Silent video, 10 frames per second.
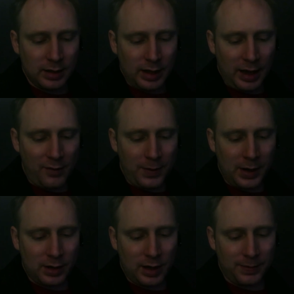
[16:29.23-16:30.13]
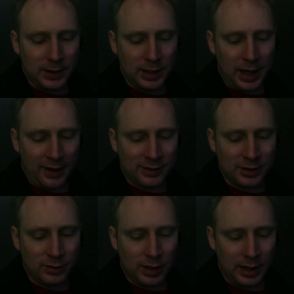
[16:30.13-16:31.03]
Ava peered up into the
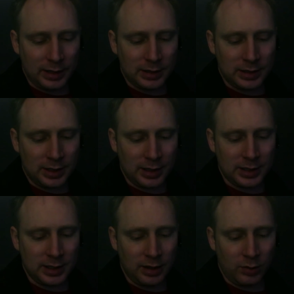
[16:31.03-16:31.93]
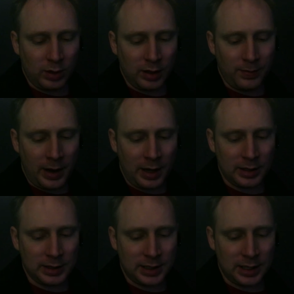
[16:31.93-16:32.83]
afternoon light and saw the silhouette of the pilot
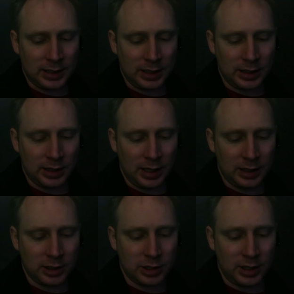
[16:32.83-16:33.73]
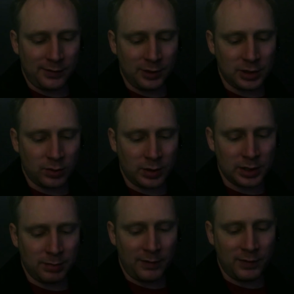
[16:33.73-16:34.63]
standing at the ledge, several stories
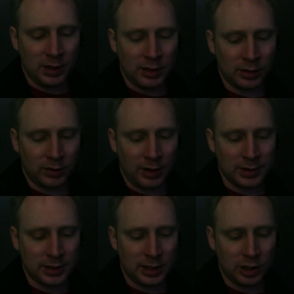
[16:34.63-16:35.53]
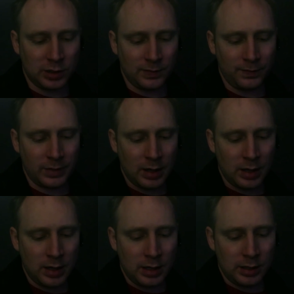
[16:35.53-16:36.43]
above the underground station.
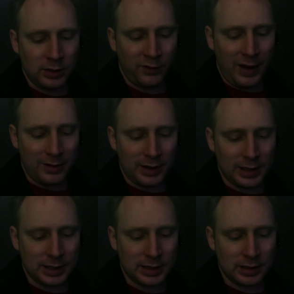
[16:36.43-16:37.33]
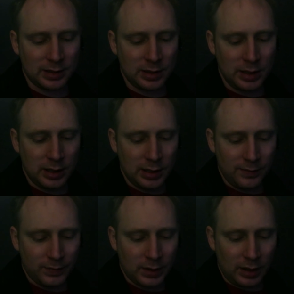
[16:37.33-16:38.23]
You found us.
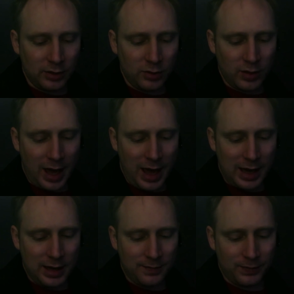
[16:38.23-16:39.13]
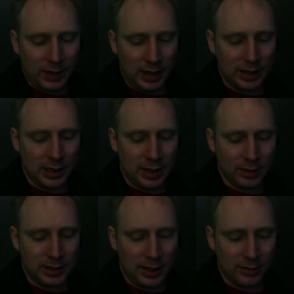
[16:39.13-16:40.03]
Are you okay? Haley knelt
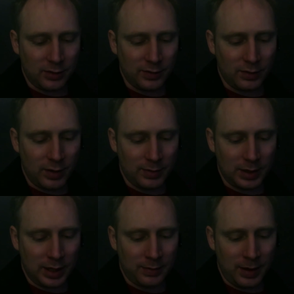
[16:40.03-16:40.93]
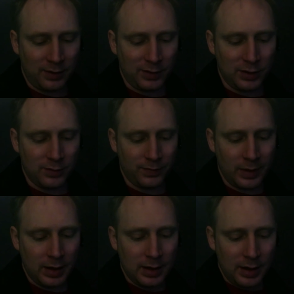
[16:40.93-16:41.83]
down over the rim to get a better view.
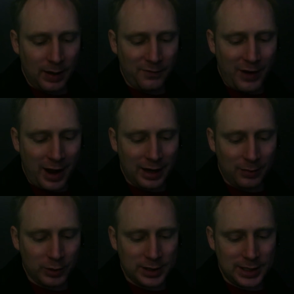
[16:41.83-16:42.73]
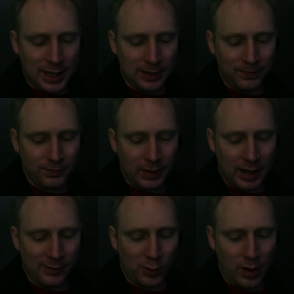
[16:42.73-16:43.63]
I'm fine, I'm with Zin.
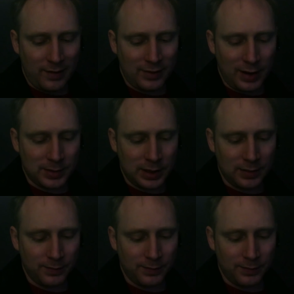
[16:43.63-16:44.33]
Ava waved up to him.